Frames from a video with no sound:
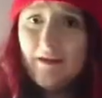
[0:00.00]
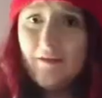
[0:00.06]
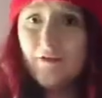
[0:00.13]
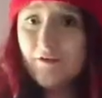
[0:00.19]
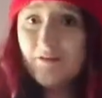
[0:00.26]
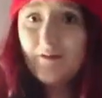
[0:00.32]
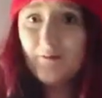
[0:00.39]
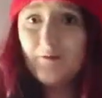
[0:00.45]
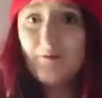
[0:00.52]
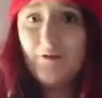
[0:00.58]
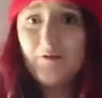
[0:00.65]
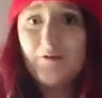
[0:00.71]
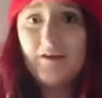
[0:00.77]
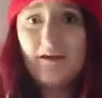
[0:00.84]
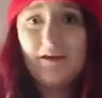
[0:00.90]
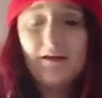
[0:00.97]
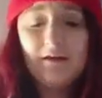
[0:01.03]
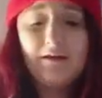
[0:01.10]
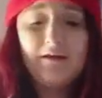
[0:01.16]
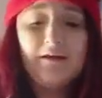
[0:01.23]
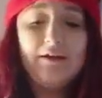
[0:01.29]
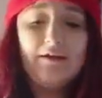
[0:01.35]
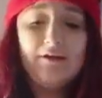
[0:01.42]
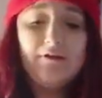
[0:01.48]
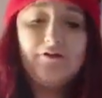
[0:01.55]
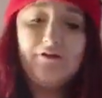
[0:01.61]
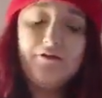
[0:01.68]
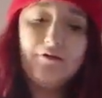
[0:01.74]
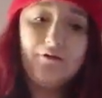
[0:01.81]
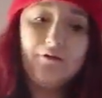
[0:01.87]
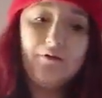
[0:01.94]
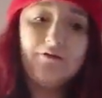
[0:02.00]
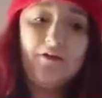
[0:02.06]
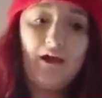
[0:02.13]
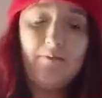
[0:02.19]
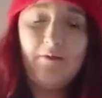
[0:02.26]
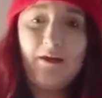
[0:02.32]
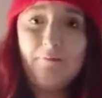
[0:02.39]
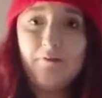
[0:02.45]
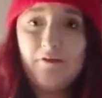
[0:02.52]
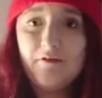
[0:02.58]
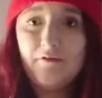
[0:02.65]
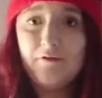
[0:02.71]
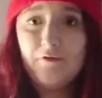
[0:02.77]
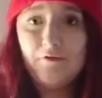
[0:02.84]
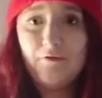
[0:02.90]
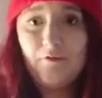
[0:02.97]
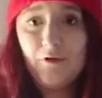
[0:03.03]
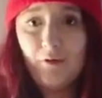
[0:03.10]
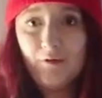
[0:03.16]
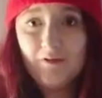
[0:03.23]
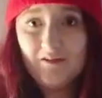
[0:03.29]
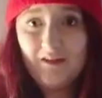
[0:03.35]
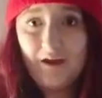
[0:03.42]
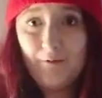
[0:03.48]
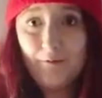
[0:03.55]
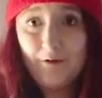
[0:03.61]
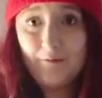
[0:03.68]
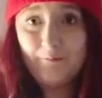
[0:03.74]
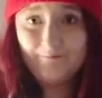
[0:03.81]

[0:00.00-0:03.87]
the Christmas music. So time lapses don't record sound.